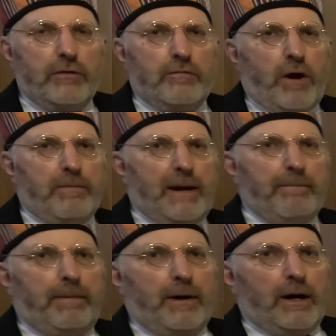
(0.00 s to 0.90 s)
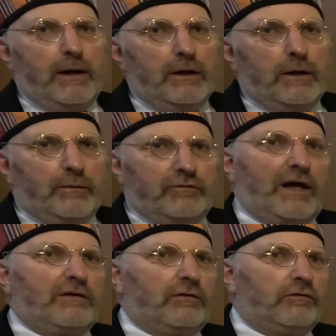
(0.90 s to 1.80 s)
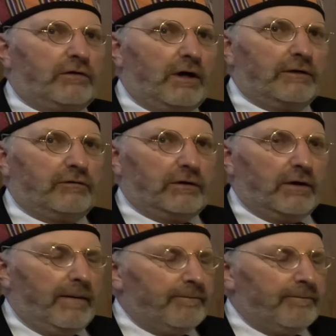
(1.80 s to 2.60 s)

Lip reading: that the Roman Empire was getting started.